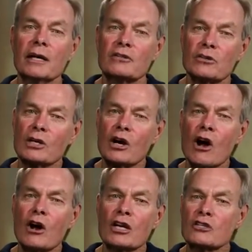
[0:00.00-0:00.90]
And so there
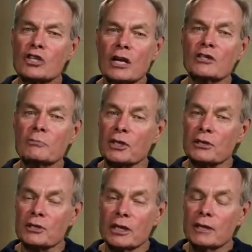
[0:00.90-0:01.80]
are
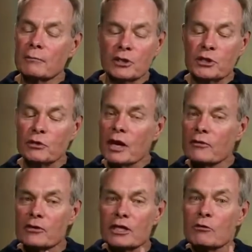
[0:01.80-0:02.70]
adjustments, but you
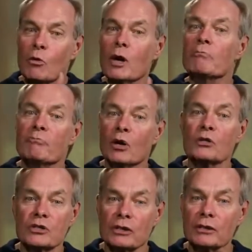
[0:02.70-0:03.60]
never see one
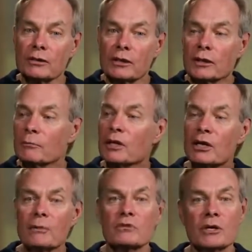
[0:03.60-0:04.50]
person
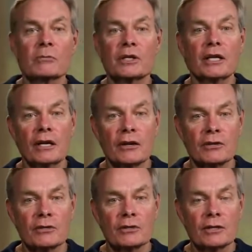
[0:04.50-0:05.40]
become something
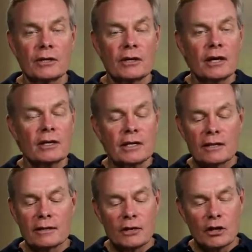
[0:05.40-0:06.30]
else.
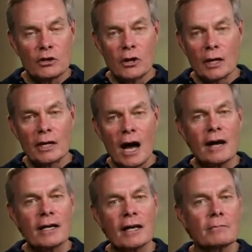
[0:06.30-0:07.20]
Again,
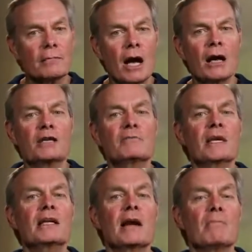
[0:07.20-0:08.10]
God has
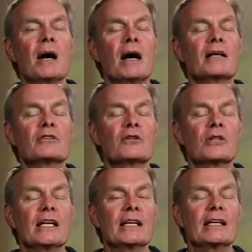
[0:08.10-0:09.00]
made our body so
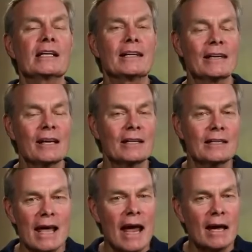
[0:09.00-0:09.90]
that it can
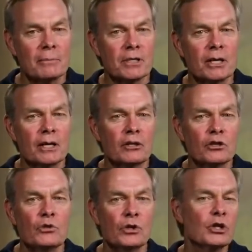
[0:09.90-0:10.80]
adapt
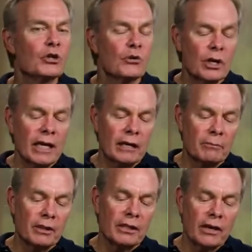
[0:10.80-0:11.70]
to a degree,
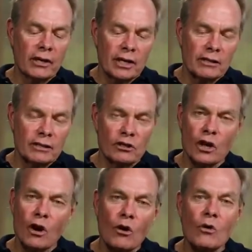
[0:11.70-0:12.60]
but there is
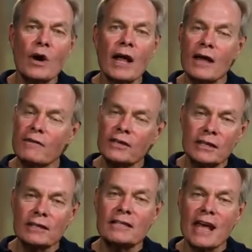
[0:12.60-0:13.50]
no
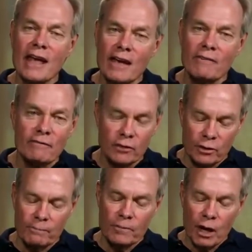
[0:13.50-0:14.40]
evidence
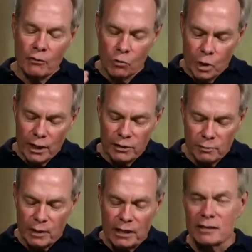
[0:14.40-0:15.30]
ever of one
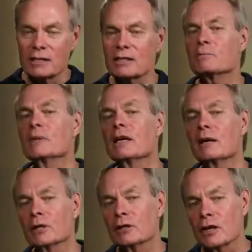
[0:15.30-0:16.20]
species
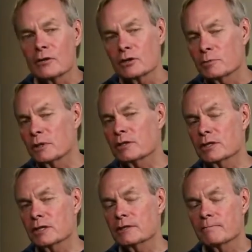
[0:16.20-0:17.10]
becoming another
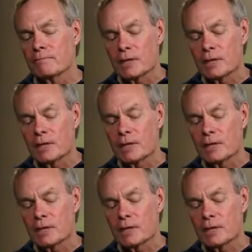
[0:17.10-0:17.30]
species.